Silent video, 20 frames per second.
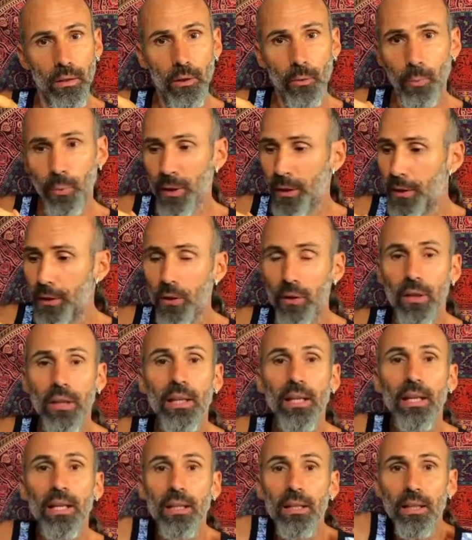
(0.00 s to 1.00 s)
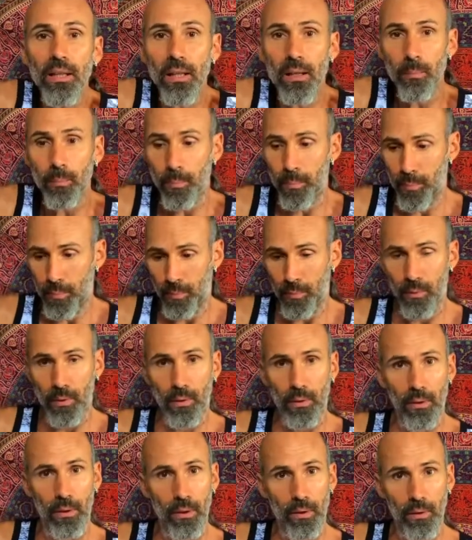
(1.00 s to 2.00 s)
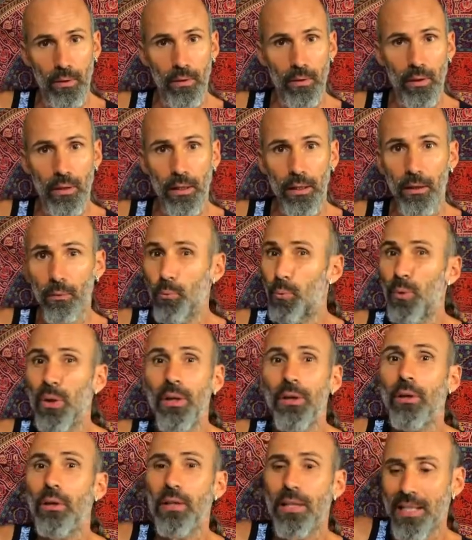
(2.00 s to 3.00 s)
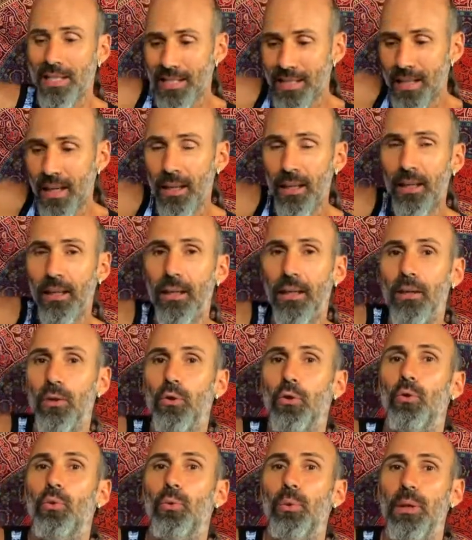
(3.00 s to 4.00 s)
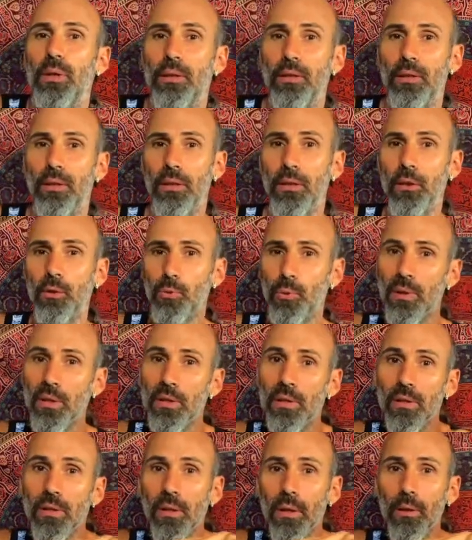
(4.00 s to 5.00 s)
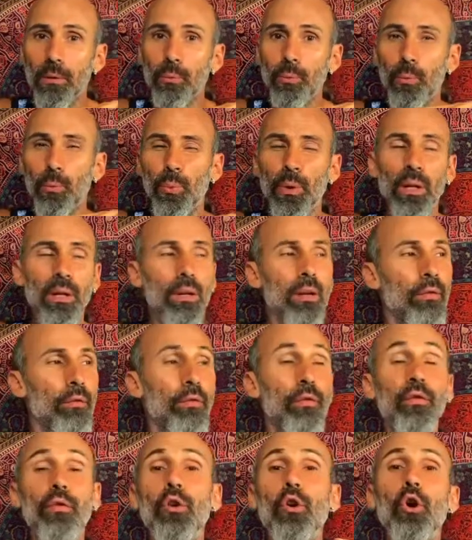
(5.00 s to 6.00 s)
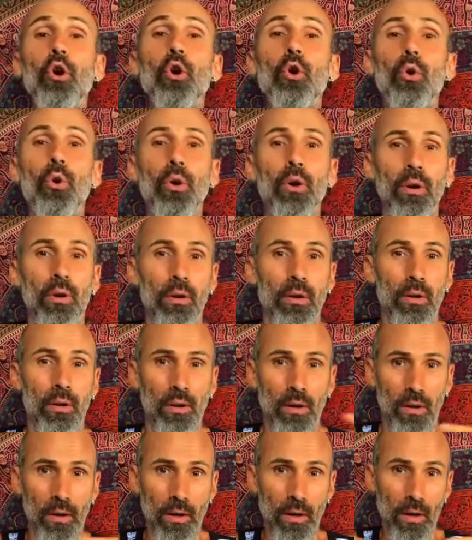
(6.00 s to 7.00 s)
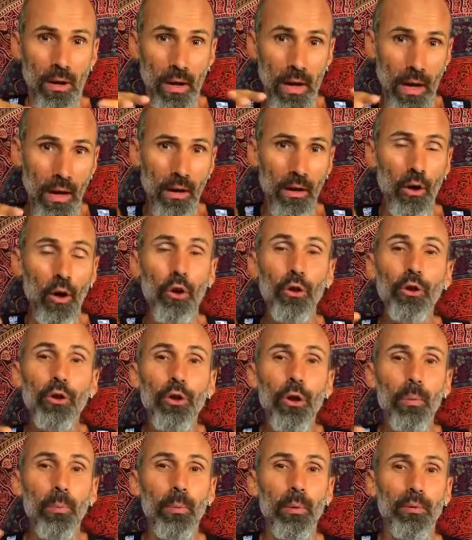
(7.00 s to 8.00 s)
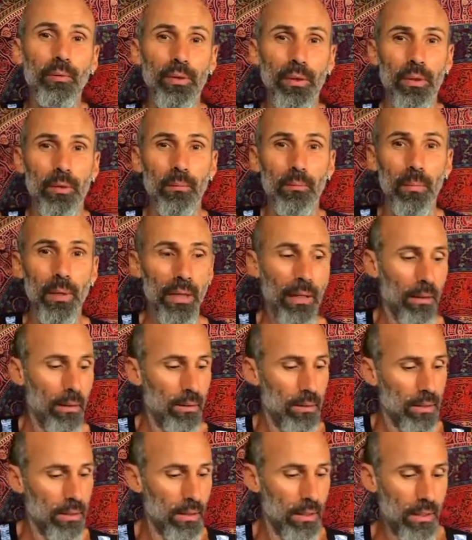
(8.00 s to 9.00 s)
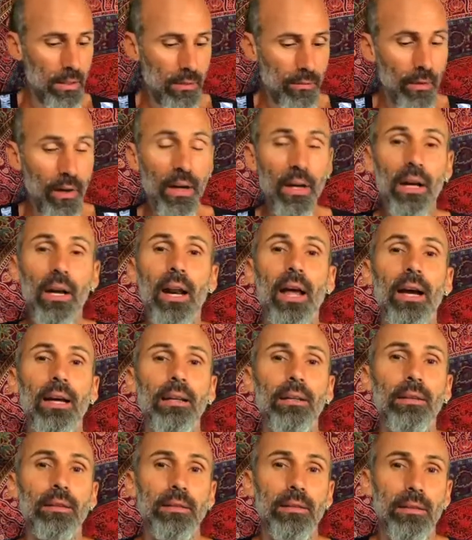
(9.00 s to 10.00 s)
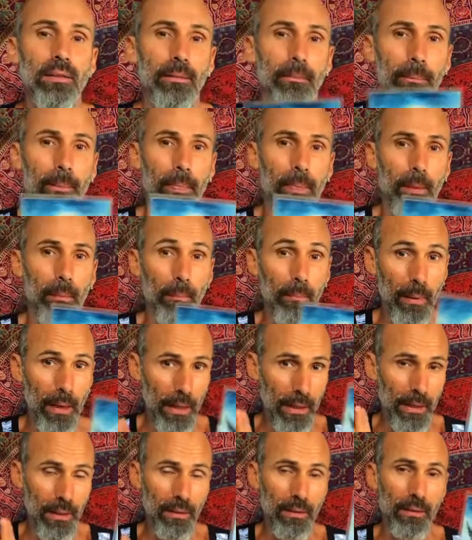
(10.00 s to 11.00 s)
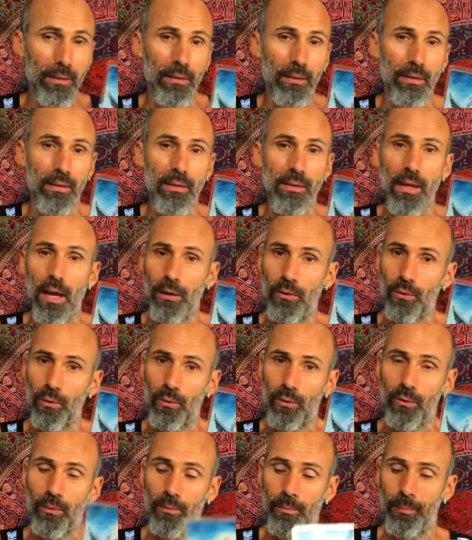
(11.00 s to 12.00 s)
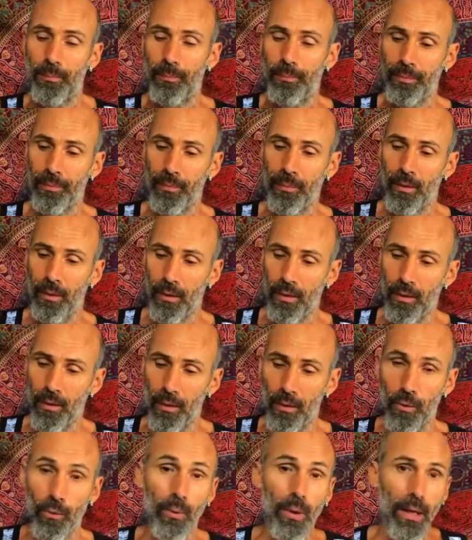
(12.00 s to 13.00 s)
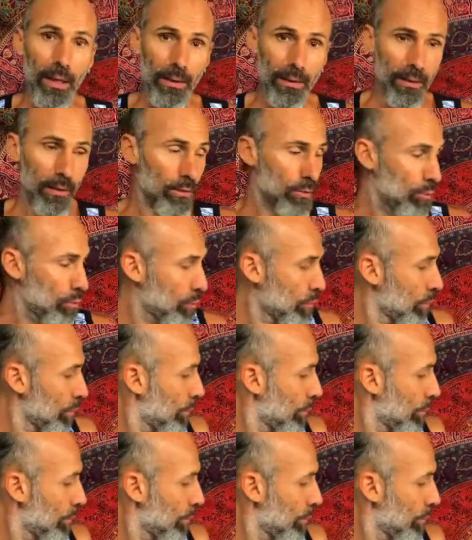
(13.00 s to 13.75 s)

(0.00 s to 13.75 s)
not dig deep. It will not sink into it. It will flow on top of it, because it's very light planet, Saturn, related to